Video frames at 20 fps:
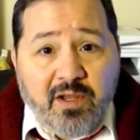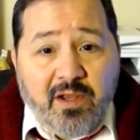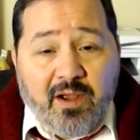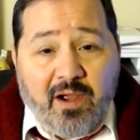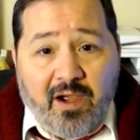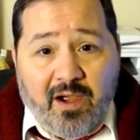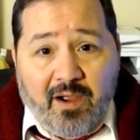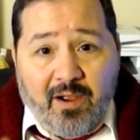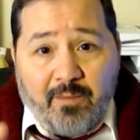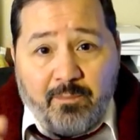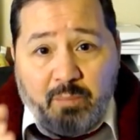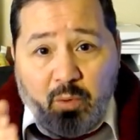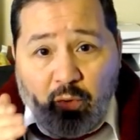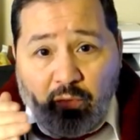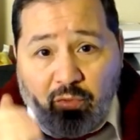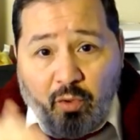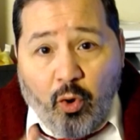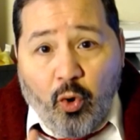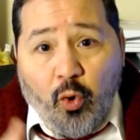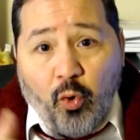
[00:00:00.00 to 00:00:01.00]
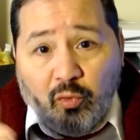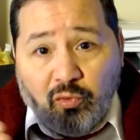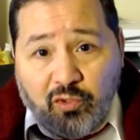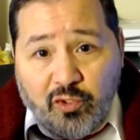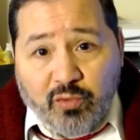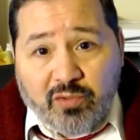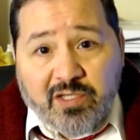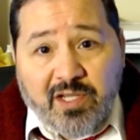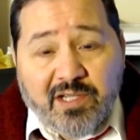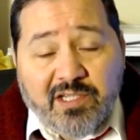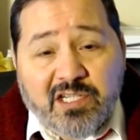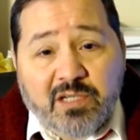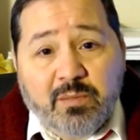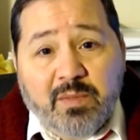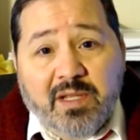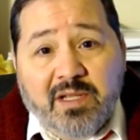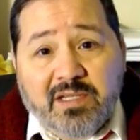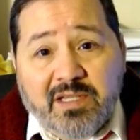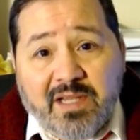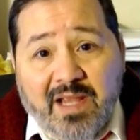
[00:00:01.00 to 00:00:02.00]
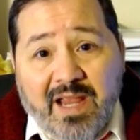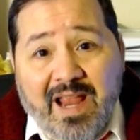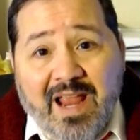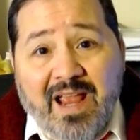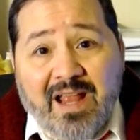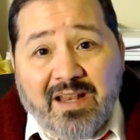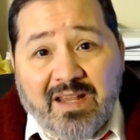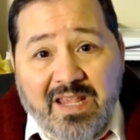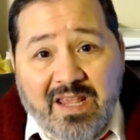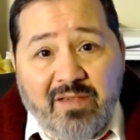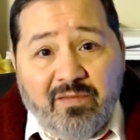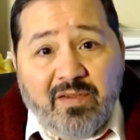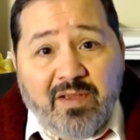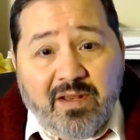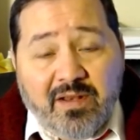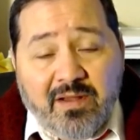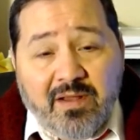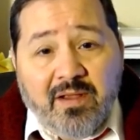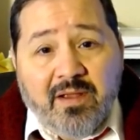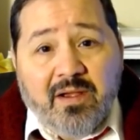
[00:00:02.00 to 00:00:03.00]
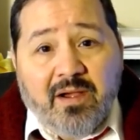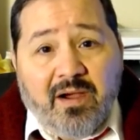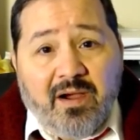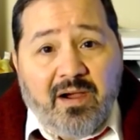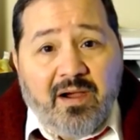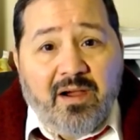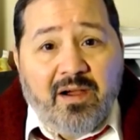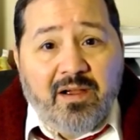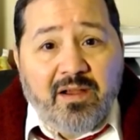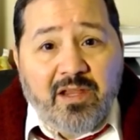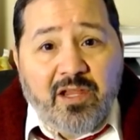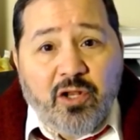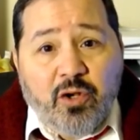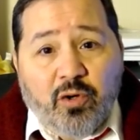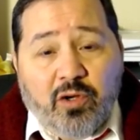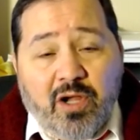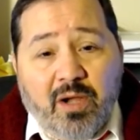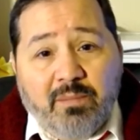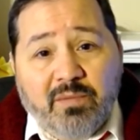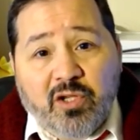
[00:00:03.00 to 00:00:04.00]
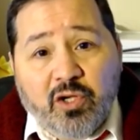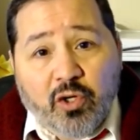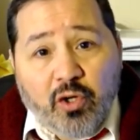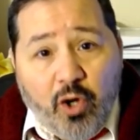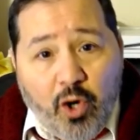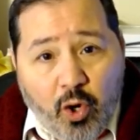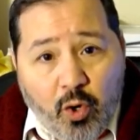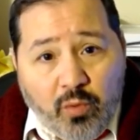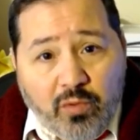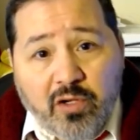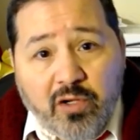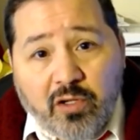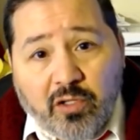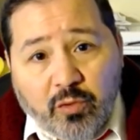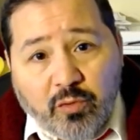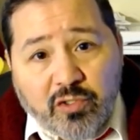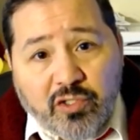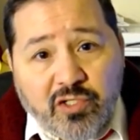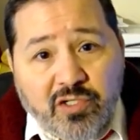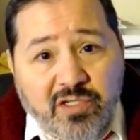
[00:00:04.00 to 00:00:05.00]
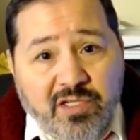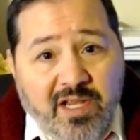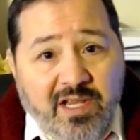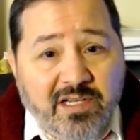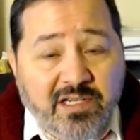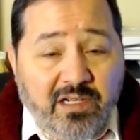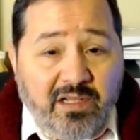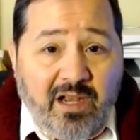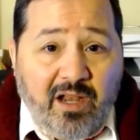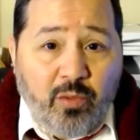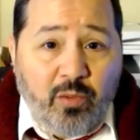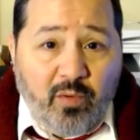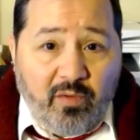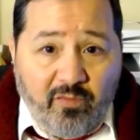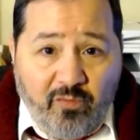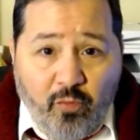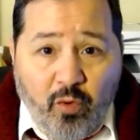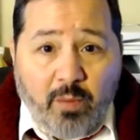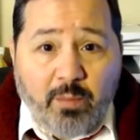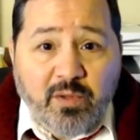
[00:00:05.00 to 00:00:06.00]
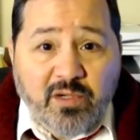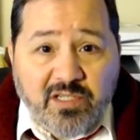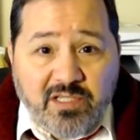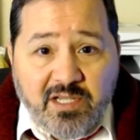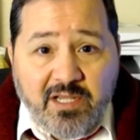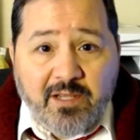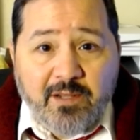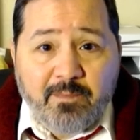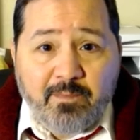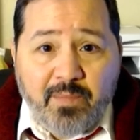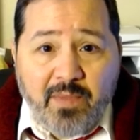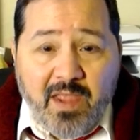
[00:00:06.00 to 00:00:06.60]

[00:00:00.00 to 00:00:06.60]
both Old, New Testament, and even come to your own conclusions, as a lot of the reformers did,